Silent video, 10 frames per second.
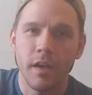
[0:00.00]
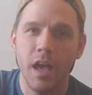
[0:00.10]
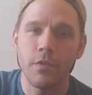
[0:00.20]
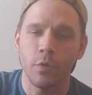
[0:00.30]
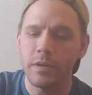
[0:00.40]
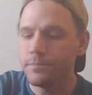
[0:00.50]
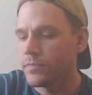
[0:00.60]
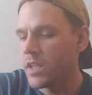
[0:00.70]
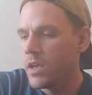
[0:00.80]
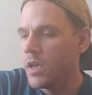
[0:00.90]
Hi, everyone.
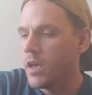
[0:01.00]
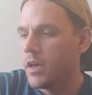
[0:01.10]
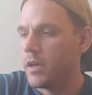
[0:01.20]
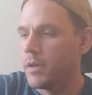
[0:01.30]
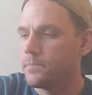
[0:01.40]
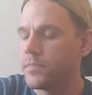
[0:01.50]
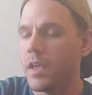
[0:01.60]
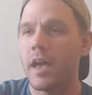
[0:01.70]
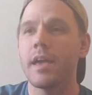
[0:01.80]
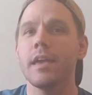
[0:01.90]

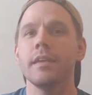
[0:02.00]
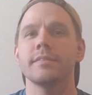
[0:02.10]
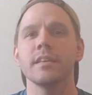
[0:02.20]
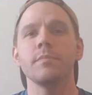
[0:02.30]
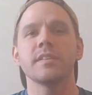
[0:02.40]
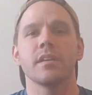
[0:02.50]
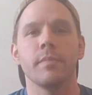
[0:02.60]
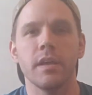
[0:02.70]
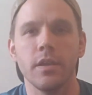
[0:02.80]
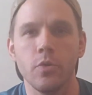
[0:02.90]
I tend to be
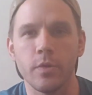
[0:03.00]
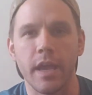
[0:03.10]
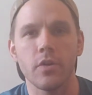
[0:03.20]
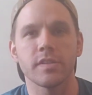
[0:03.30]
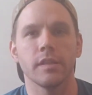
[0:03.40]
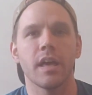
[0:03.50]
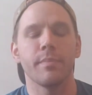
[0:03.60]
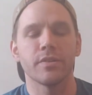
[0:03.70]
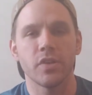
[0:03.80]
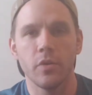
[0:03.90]
somebody who cares a lot
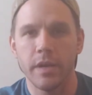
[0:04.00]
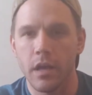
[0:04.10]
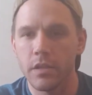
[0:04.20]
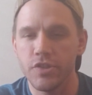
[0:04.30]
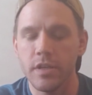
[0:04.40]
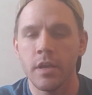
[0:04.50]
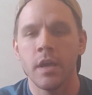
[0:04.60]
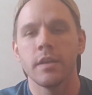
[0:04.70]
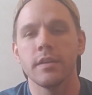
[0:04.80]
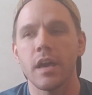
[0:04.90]
about terminology,
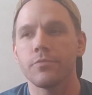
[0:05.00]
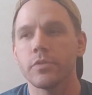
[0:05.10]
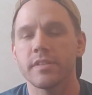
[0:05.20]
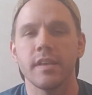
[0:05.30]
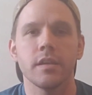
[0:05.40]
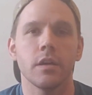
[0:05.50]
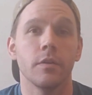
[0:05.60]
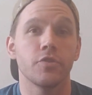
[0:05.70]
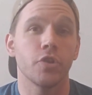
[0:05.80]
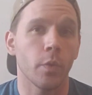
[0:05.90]
not for the sake
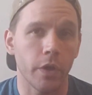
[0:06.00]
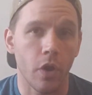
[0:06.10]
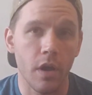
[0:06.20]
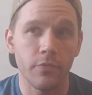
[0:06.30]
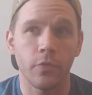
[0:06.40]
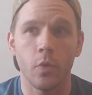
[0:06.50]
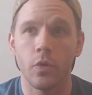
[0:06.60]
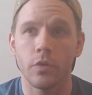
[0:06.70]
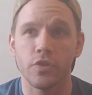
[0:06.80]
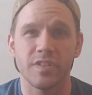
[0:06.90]
of showing off
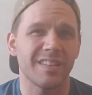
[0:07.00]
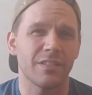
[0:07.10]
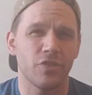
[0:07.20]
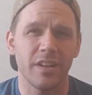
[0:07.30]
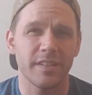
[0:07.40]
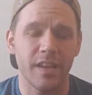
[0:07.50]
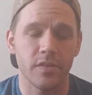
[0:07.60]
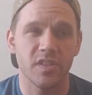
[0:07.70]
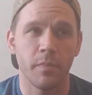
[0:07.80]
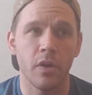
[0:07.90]
or just trying to sound
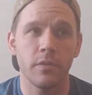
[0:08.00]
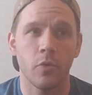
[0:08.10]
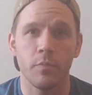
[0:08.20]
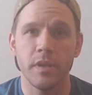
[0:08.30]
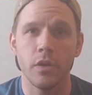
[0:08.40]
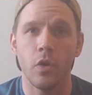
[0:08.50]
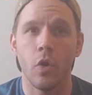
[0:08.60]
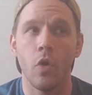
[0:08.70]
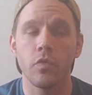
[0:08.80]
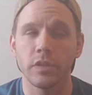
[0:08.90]
smart or be
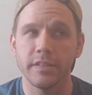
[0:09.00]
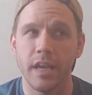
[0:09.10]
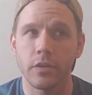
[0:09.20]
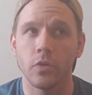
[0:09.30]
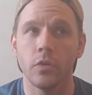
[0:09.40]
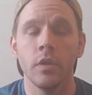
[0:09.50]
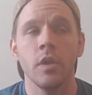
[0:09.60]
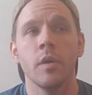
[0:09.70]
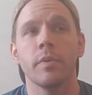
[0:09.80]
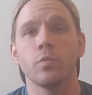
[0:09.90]
overly technical,
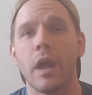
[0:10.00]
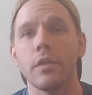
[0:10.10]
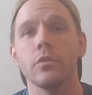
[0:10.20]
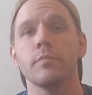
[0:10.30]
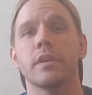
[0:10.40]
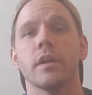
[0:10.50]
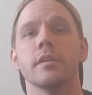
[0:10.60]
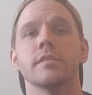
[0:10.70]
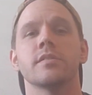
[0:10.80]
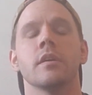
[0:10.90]
but rather
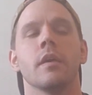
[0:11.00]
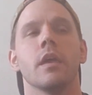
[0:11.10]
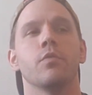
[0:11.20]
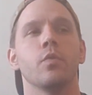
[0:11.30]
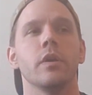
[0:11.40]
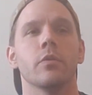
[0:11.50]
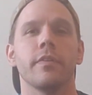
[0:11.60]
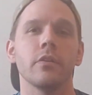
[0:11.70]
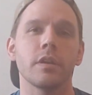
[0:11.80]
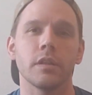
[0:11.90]
because if we are
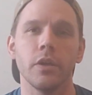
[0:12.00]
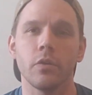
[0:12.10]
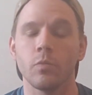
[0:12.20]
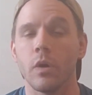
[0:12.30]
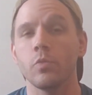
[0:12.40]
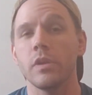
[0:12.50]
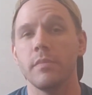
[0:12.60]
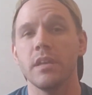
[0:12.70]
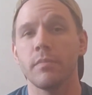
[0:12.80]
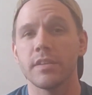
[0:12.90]
very clear on what we
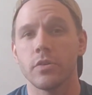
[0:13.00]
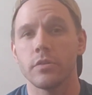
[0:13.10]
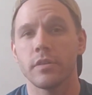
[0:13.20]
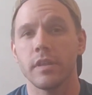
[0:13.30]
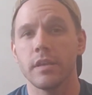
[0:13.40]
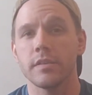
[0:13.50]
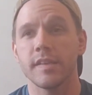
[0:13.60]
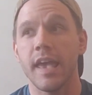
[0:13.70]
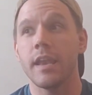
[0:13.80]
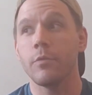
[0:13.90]
mean by certain things,
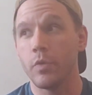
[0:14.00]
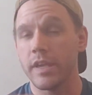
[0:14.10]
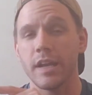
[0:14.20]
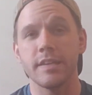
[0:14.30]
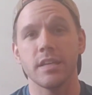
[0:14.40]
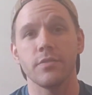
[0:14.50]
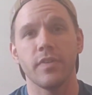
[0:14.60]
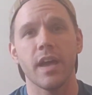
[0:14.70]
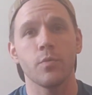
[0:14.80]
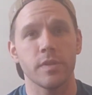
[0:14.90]
and if we can
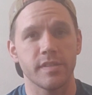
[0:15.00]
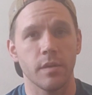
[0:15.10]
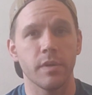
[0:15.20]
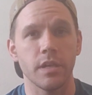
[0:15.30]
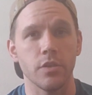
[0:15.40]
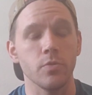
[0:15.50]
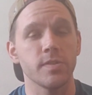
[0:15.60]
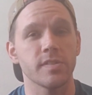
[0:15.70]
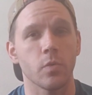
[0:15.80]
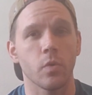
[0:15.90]
identify when somebody
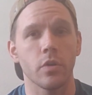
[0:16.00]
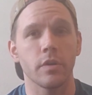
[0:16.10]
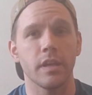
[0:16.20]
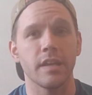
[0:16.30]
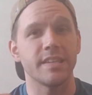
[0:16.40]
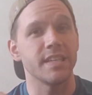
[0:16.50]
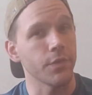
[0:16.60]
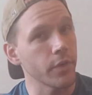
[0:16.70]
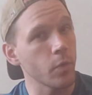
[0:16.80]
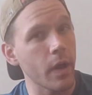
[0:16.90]
uses a word in a
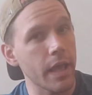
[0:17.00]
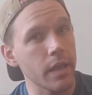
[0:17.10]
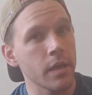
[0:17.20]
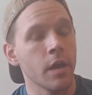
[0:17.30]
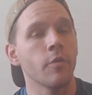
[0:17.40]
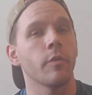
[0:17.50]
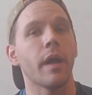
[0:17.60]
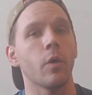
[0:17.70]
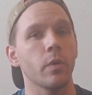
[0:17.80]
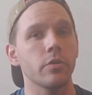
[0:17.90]
different way from
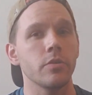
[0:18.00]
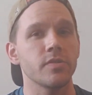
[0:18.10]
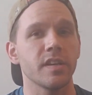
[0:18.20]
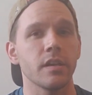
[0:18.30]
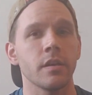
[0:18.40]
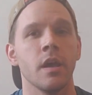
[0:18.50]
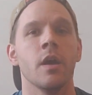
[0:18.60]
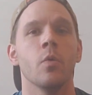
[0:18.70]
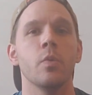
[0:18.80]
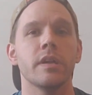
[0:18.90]
how we're using it,
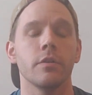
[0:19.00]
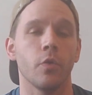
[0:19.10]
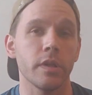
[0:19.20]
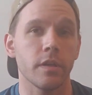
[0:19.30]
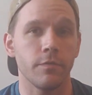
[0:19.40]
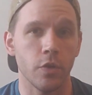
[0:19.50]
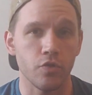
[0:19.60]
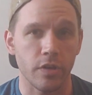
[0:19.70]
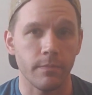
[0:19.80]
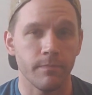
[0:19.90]
we can avoid confusion.